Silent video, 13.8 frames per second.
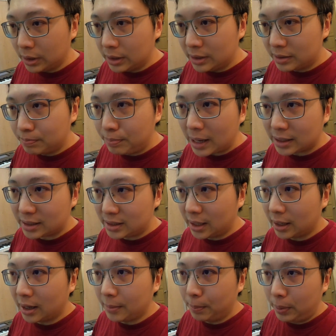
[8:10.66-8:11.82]
So it is best
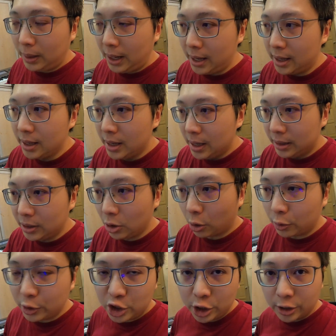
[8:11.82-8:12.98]
that I play the
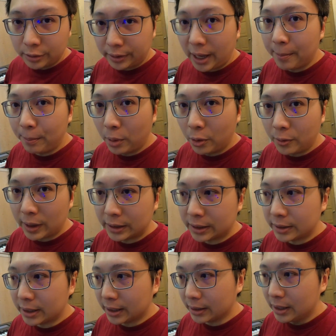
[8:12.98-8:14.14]
original tempo
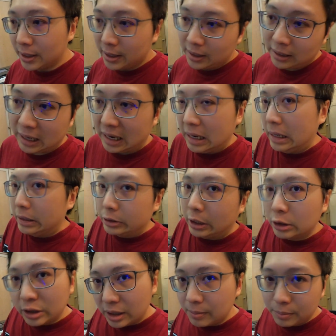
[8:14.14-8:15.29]
rather than I
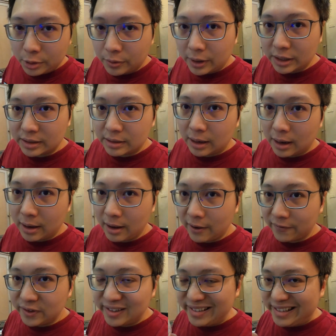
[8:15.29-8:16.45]
try to improvise. I
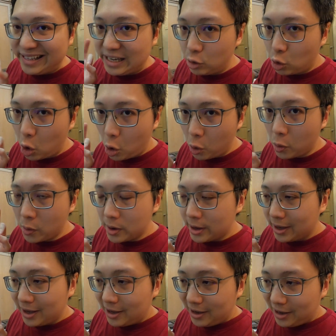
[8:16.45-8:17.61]
have zero
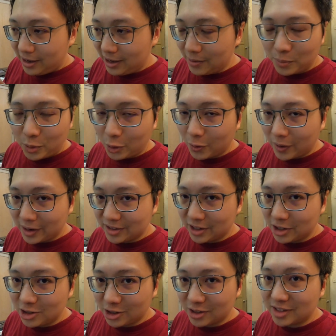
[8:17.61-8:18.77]

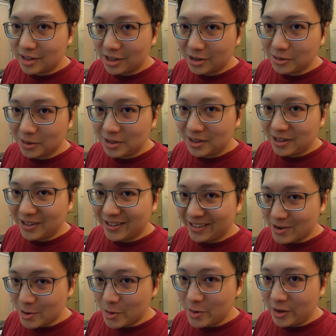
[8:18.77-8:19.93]
improvisation skills.
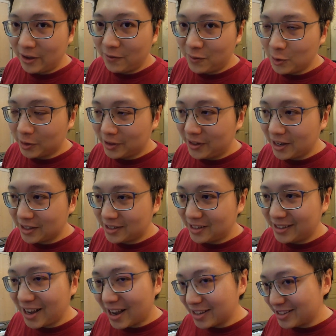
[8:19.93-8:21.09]
So if you guys
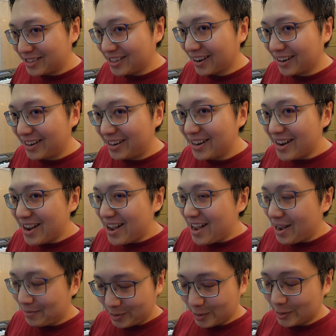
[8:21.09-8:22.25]
think that I suck,
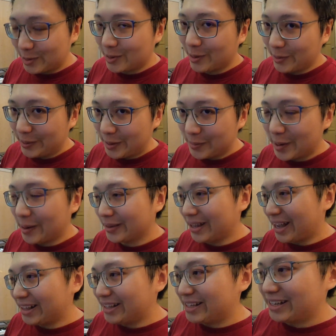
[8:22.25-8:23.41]
I'm so sorry about
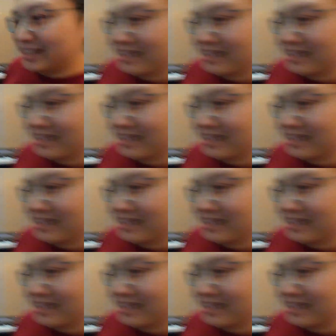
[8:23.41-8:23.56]
that.